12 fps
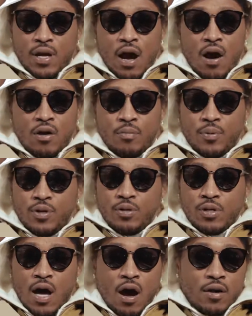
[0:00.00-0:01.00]
All
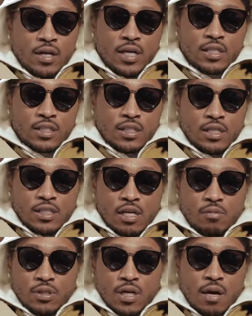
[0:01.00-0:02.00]
the engineers that
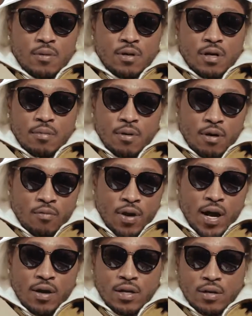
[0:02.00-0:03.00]
was coming up
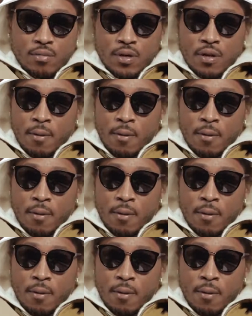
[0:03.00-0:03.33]
around him,